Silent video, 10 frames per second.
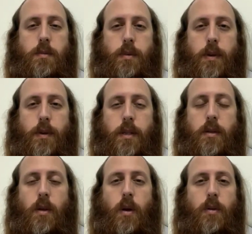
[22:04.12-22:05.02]

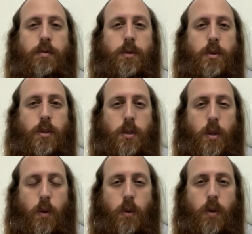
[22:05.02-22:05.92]
spirit, of your
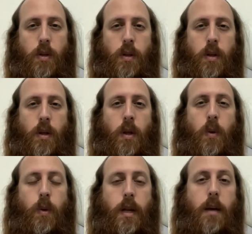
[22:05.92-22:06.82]
soul.
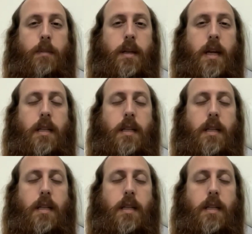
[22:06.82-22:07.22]
When Rabbi